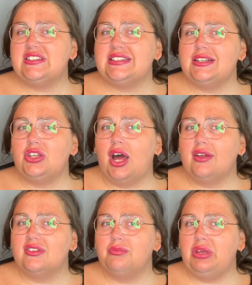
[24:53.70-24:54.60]
seen a lot
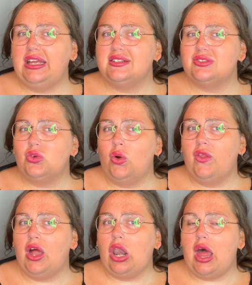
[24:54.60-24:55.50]
of them being sold
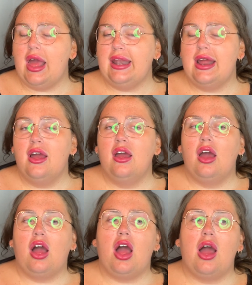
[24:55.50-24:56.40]
online.
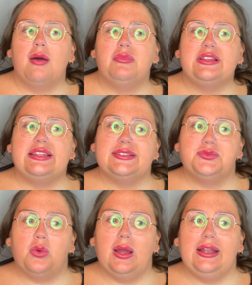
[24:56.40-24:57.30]
This
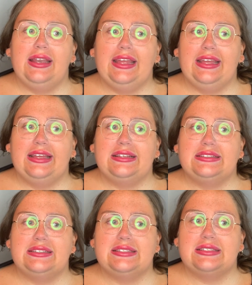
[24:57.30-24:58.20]
one
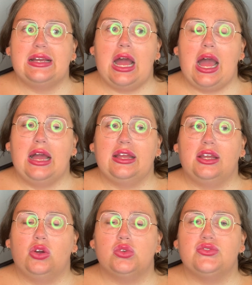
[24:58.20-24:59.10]
is
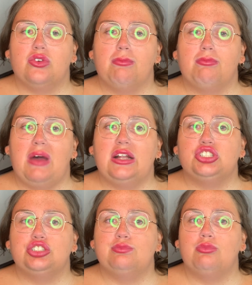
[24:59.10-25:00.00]
goes for
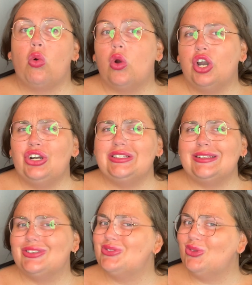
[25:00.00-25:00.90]
much more than
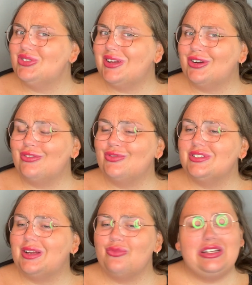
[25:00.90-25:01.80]
the Soul Sucker for
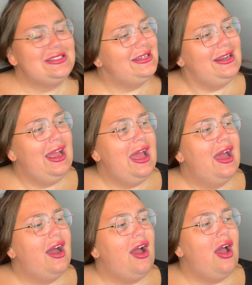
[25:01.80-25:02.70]
some reason.
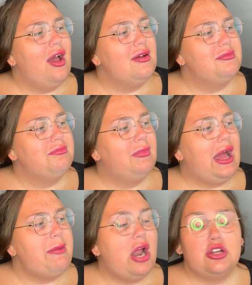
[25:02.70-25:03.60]

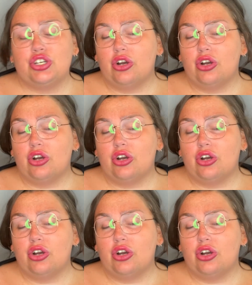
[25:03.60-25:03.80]
I'm not sure